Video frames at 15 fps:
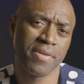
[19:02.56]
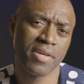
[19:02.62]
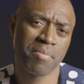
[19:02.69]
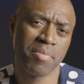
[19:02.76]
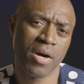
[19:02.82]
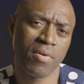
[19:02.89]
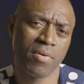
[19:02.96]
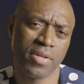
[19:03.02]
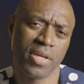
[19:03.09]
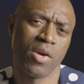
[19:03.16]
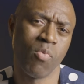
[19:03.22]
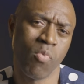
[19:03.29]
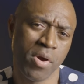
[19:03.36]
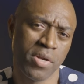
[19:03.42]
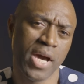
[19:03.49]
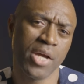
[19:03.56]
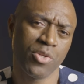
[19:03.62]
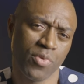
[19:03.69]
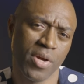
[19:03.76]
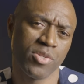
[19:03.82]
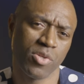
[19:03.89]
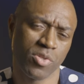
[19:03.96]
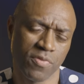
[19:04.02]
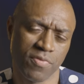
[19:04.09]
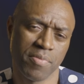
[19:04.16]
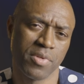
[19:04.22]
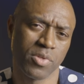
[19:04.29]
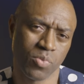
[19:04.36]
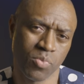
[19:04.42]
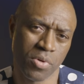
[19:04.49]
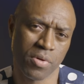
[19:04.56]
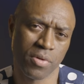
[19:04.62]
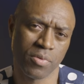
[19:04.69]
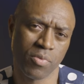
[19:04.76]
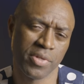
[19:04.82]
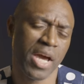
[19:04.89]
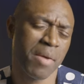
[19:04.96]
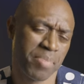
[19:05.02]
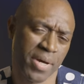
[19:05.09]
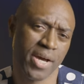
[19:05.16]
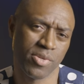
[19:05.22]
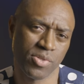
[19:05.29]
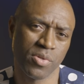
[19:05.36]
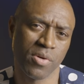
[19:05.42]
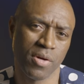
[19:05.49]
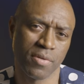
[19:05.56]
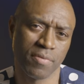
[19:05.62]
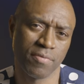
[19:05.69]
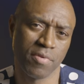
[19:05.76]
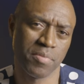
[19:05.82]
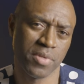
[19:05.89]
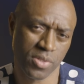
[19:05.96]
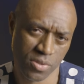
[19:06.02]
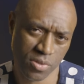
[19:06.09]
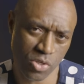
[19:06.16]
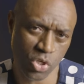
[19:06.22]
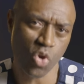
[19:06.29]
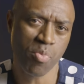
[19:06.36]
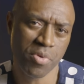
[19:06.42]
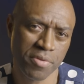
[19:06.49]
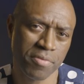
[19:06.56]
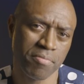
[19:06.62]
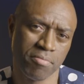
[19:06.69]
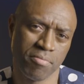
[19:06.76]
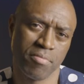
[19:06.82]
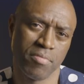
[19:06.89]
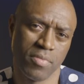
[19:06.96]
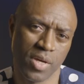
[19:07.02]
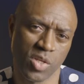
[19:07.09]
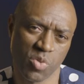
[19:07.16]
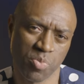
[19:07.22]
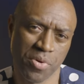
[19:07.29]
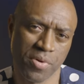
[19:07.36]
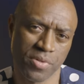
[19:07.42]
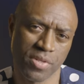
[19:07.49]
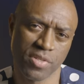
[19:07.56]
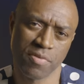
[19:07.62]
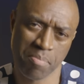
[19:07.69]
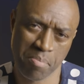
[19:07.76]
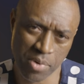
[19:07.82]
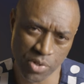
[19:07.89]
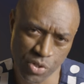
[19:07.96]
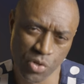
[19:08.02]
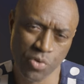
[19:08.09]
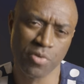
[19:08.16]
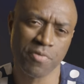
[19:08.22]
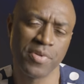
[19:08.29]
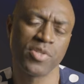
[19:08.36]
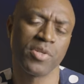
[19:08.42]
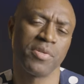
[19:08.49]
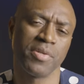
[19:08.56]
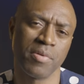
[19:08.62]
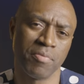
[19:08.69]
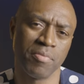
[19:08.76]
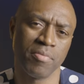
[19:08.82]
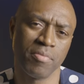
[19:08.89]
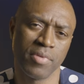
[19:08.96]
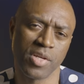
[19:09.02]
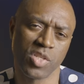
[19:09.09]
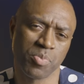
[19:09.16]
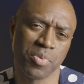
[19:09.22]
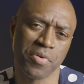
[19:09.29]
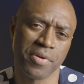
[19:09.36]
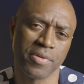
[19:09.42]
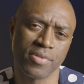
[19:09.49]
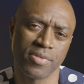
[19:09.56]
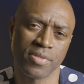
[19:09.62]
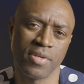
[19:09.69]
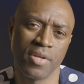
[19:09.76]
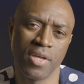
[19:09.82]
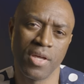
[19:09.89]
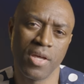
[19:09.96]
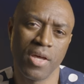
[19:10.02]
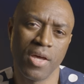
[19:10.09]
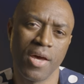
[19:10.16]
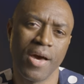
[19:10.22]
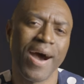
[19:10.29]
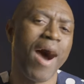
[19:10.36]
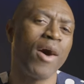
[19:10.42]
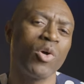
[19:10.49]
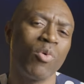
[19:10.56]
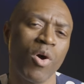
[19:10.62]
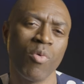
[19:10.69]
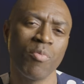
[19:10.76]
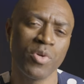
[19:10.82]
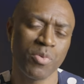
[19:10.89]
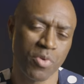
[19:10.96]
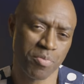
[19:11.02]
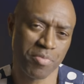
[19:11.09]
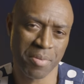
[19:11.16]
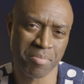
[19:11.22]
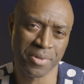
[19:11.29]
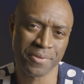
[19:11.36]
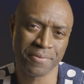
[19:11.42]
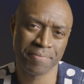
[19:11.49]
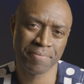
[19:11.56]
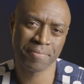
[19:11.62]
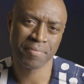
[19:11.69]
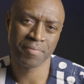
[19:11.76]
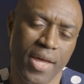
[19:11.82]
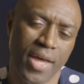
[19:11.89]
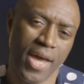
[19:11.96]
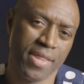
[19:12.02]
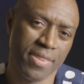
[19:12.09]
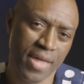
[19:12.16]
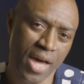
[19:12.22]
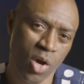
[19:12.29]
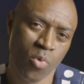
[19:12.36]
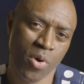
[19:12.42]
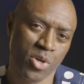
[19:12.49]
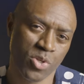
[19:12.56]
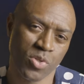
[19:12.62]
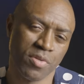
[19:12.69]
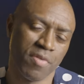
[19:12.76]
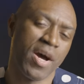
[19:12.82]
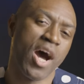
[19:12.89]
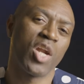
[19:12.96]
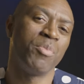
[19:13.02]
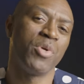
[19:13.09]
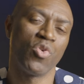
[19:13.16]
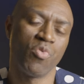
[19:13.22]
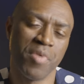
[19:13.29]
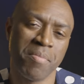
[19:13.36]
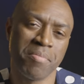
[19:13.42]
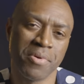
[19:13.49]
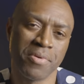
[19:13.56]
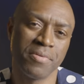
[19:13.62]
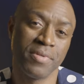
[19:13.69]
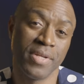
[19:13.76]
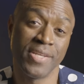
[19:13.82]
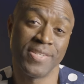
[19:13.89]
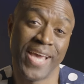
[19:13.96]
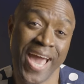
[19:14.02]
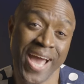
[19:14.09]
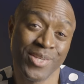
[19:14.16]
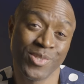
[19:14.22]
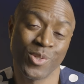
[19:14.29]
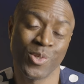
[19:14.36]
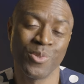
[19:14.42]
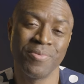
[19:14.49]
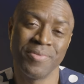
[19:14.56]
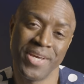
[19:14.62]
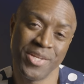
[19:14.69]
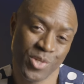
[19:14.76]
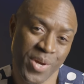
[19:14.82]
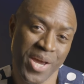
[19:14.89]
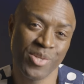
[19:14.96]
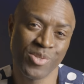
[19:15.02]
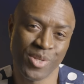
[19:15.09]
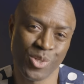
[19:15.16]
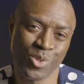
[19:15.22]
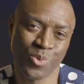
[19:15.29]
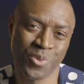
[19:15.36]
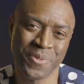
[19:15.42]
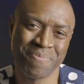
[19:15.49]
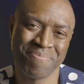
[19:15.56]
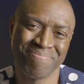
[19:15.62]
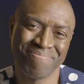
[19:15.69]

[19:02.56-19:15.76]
think about, okay, when I transition from this world, when I pass on from this human experience, this material, physical experience, how do I want to be remembered? And that question of how to be remembered is answered in your ancestry.